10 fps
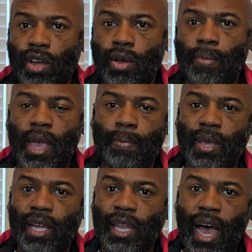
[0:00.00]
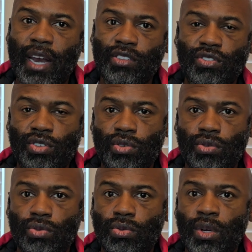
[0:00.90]
It may be allotted
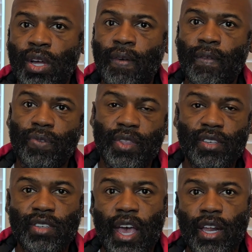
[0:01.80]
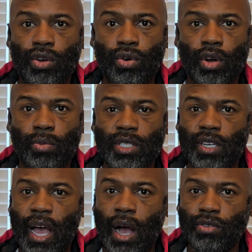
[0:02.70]
to this category, which
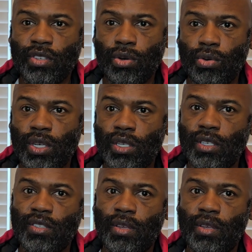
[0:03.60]
are household goods.